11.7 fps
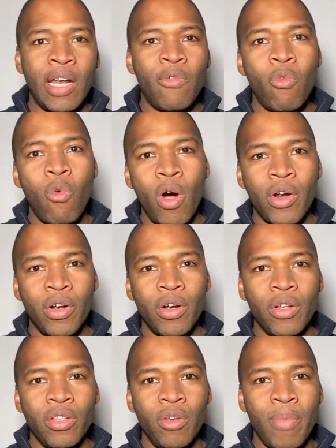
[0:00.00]
of water
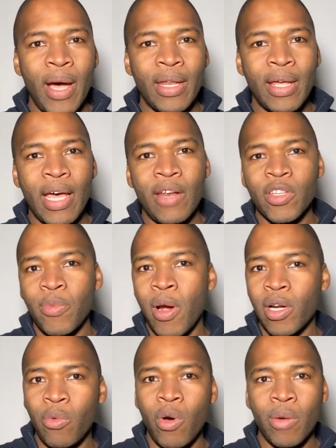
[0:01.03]
you buy, the kind of
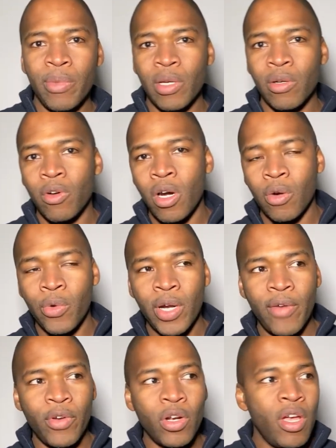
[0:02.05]
sparkling water, mineral water,
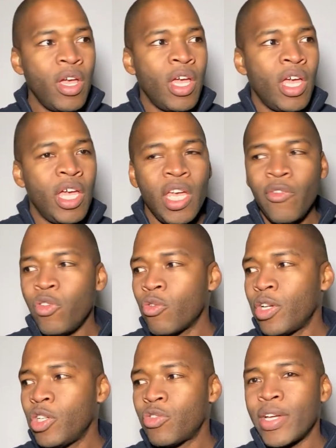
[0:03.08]
whatever, if you're
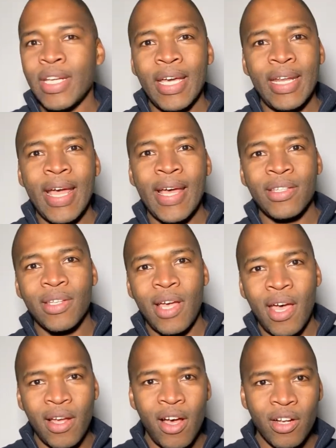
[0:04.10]
really trying to enhance the
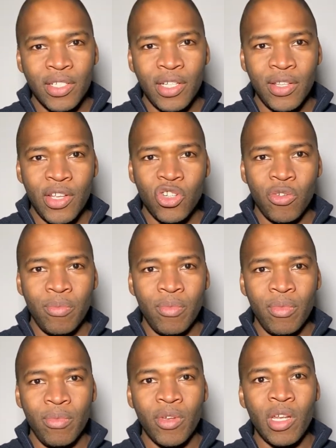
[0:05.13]
kind of cocktail that you're
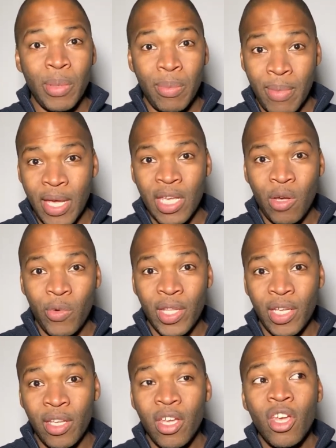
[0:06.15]
going to be making with
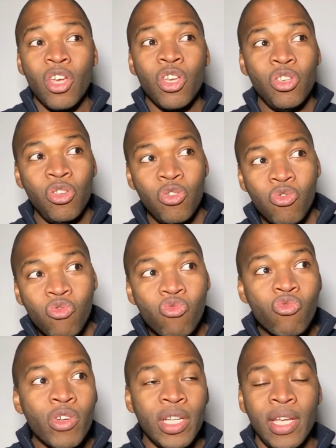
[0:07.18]
it, you
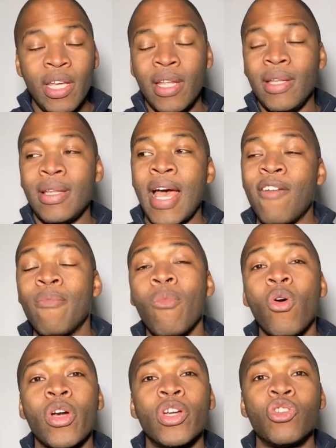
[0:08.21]
really have
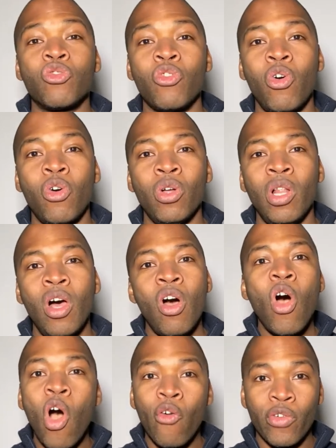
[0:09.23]
more control
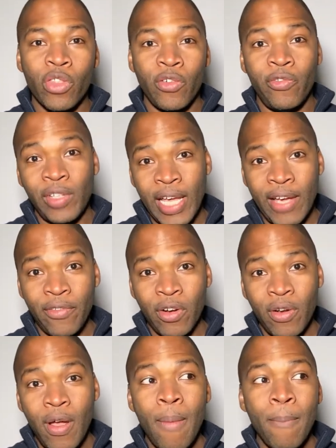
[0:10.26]
over the
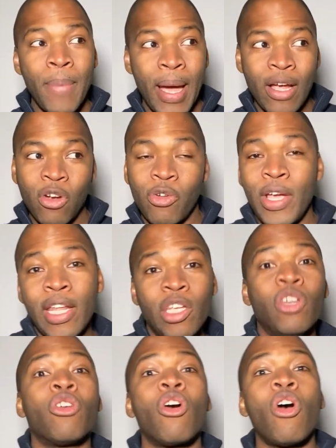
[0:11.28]
flavor by creating
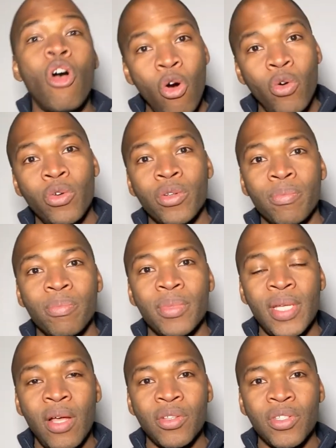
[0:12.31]
your own
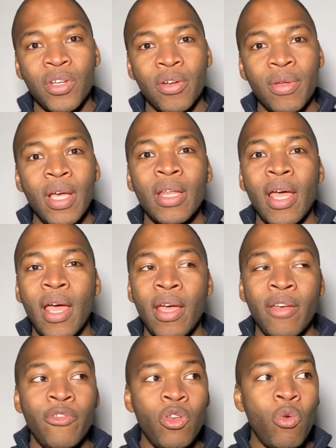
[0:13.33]
seltzer.
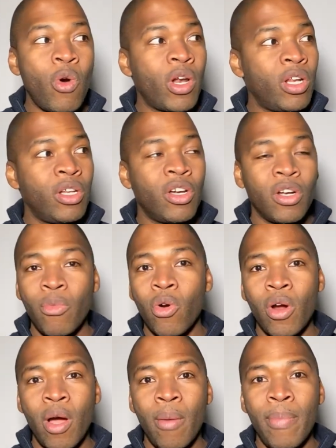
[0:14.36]
If you want to learn
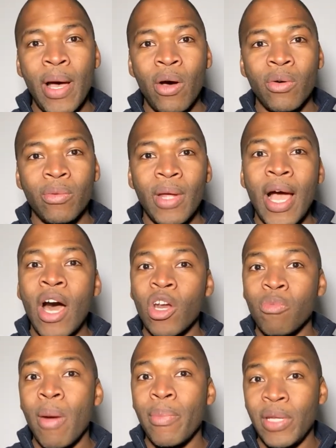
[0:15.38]
more about how to
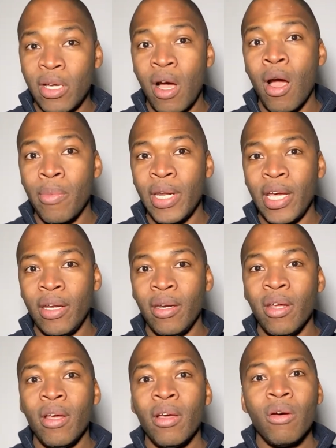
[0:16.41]
properly carbonate
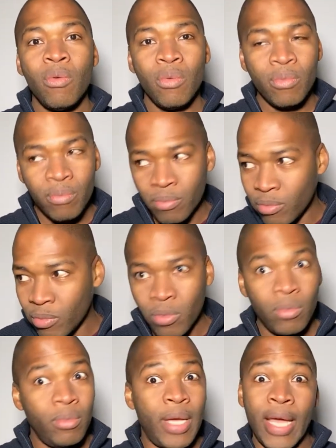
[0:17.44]

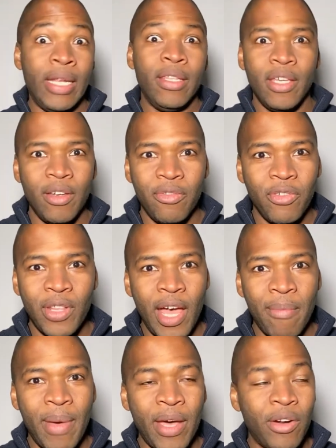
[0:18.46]
anything for that
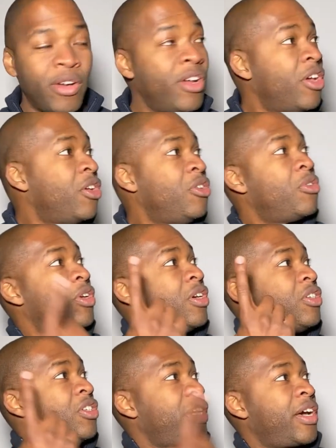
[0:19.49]
matter, you can
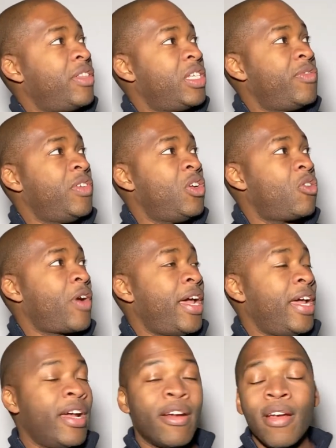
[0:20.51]
check out this video right
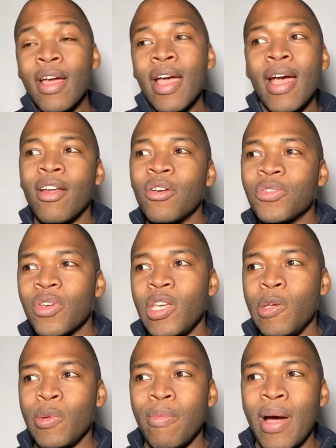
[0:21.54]
here. And also
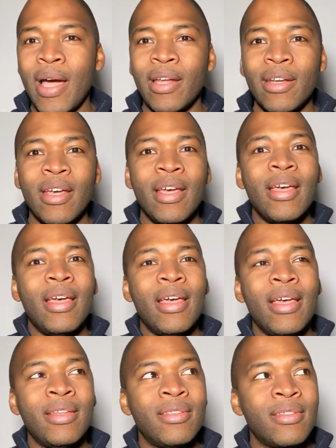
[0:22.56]
keep in mind,
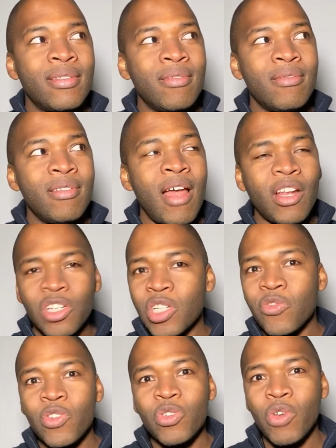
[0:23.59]
it's not just
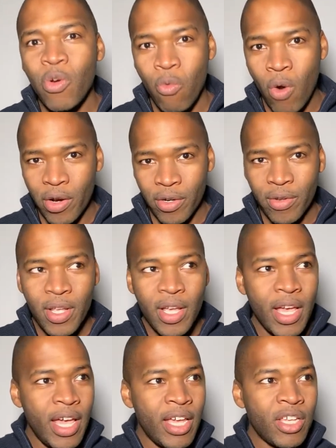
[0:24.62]
for doing water.
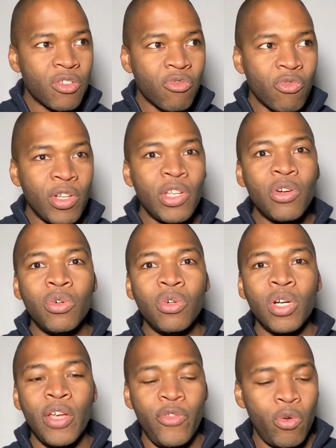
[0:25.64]
It is really cool
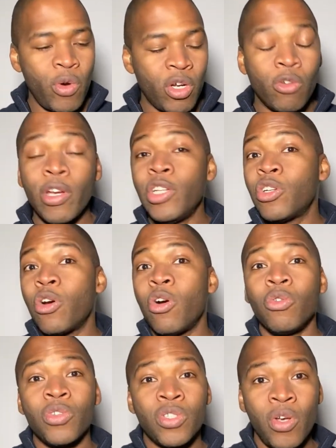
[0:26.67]
if you want to create your
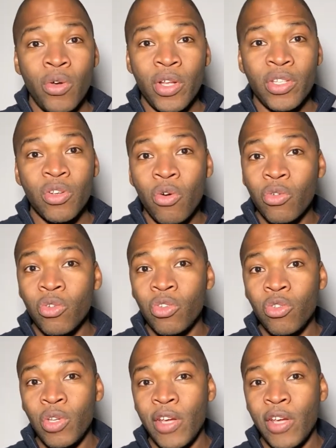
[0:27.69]
own sodas, your own unique